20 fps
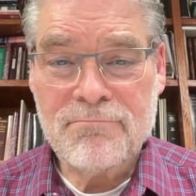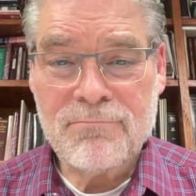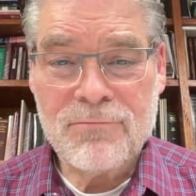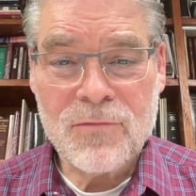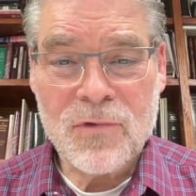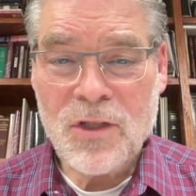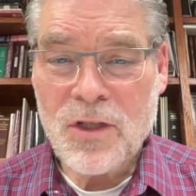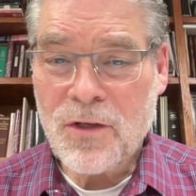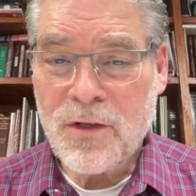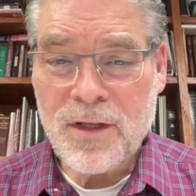
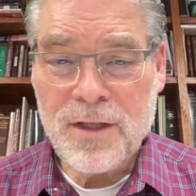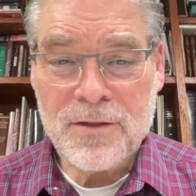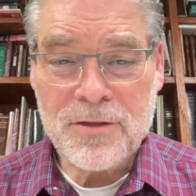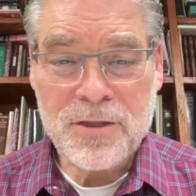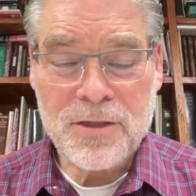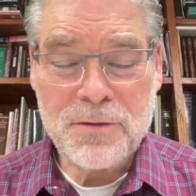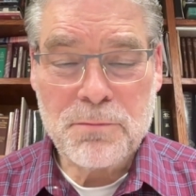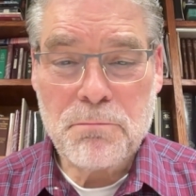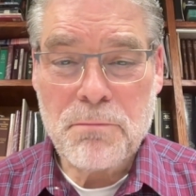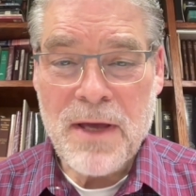you know, they're
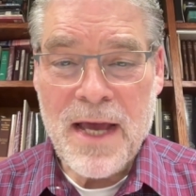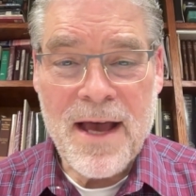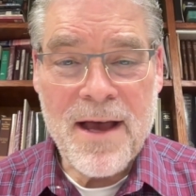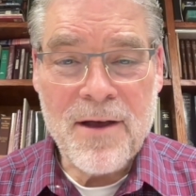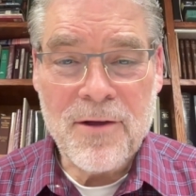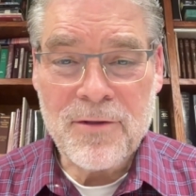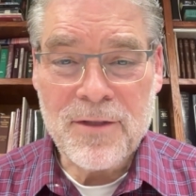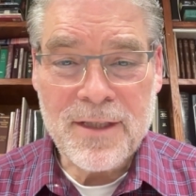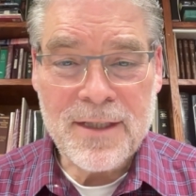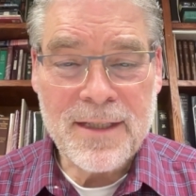just
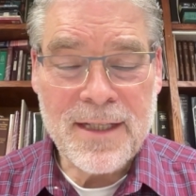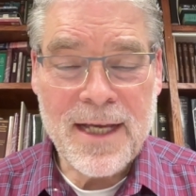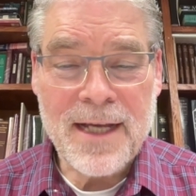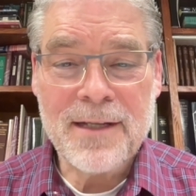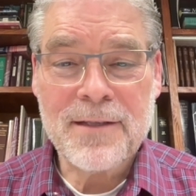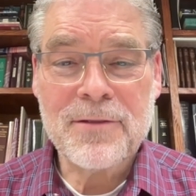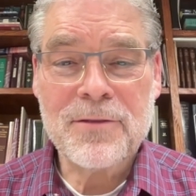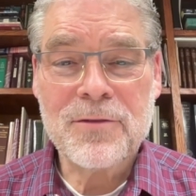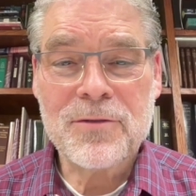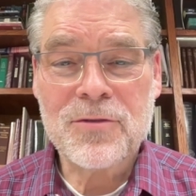bound in
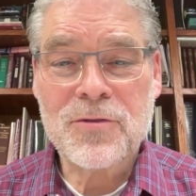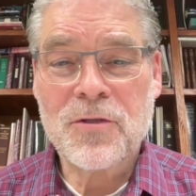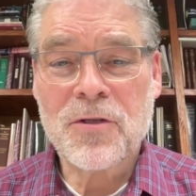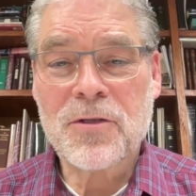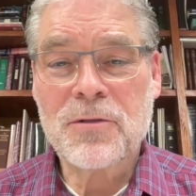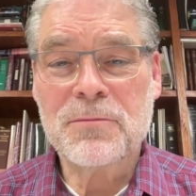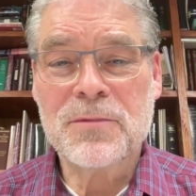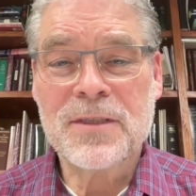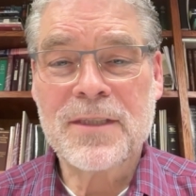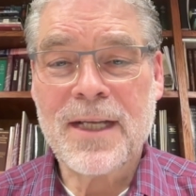that
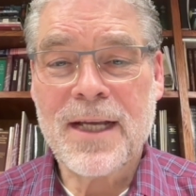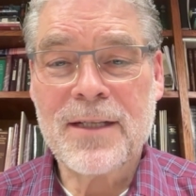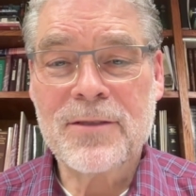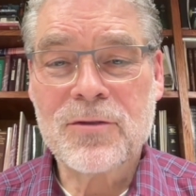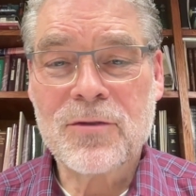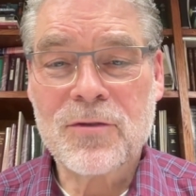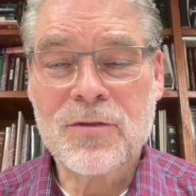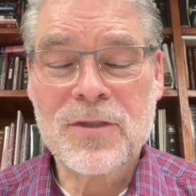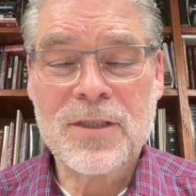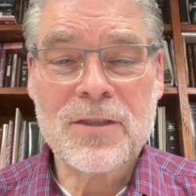
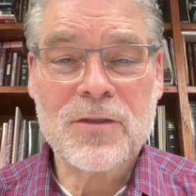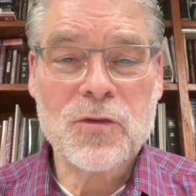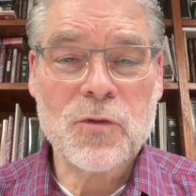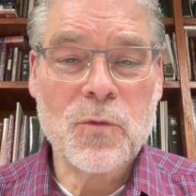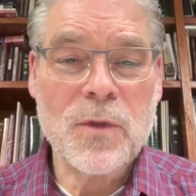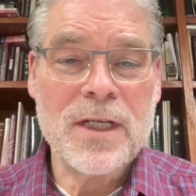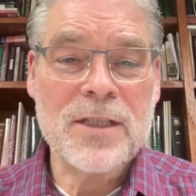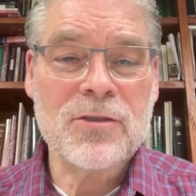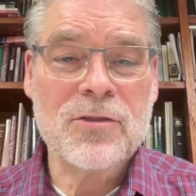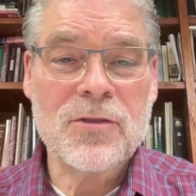circumstance or
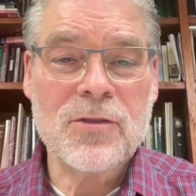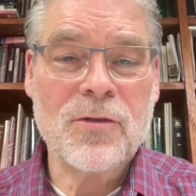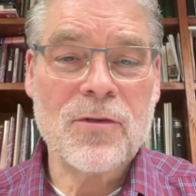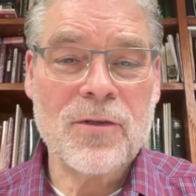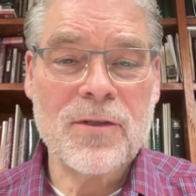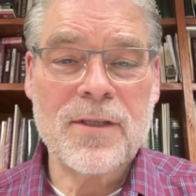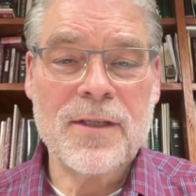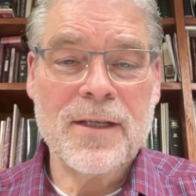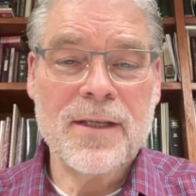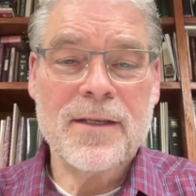situation
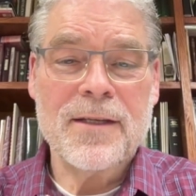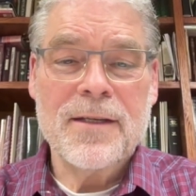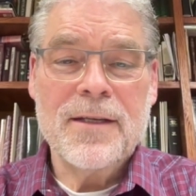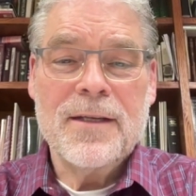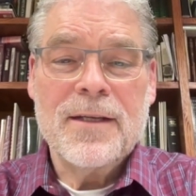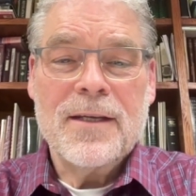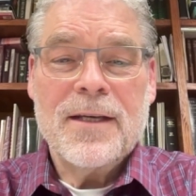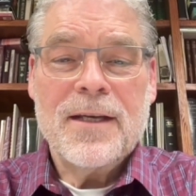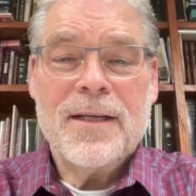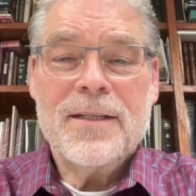or the
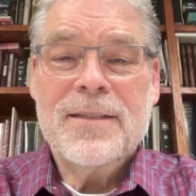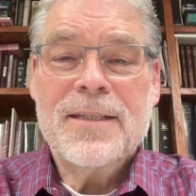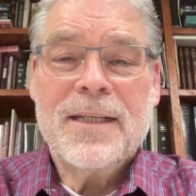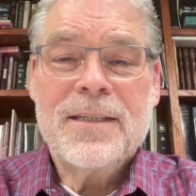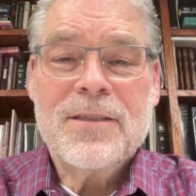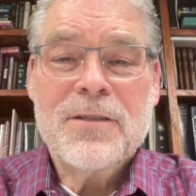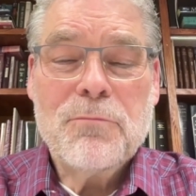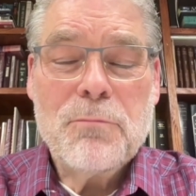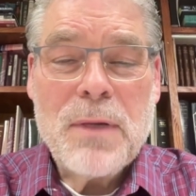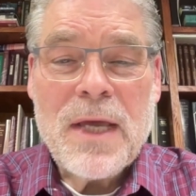
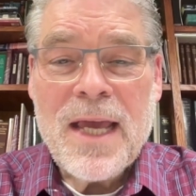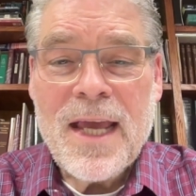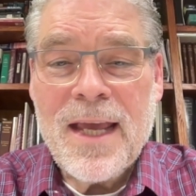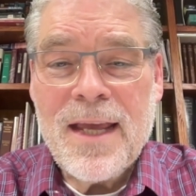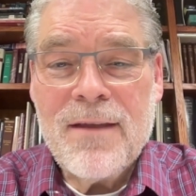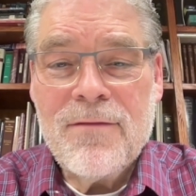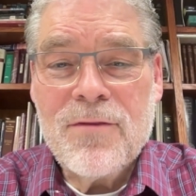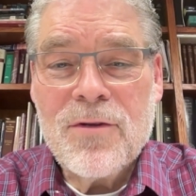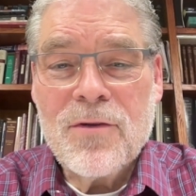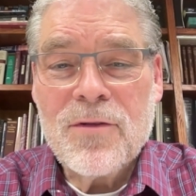addictive
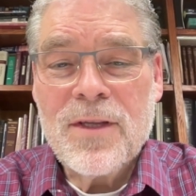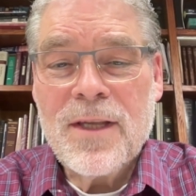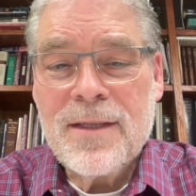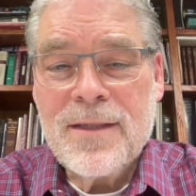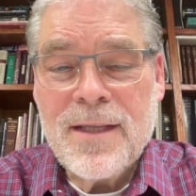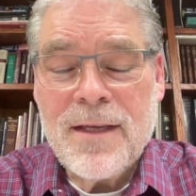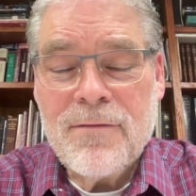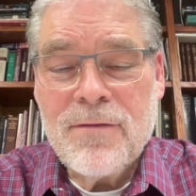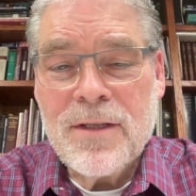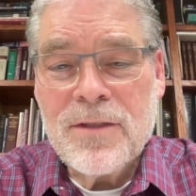behavior that
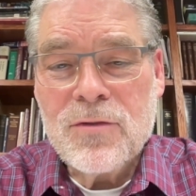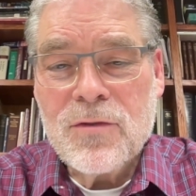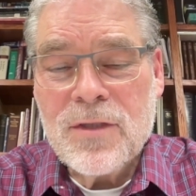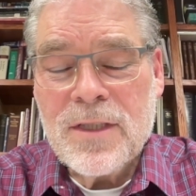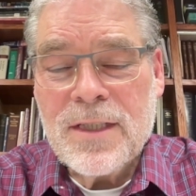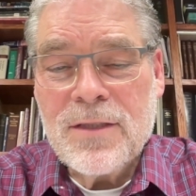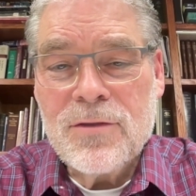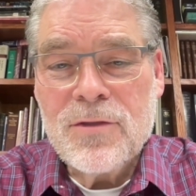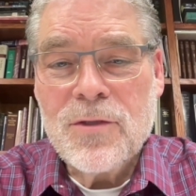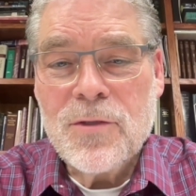they've entered
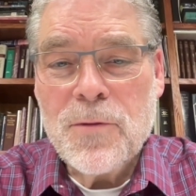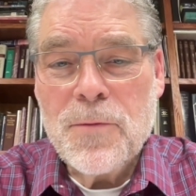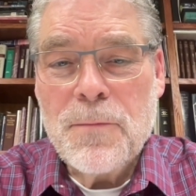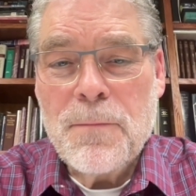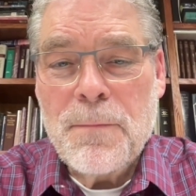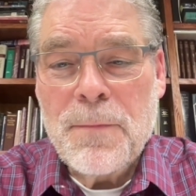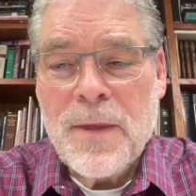into.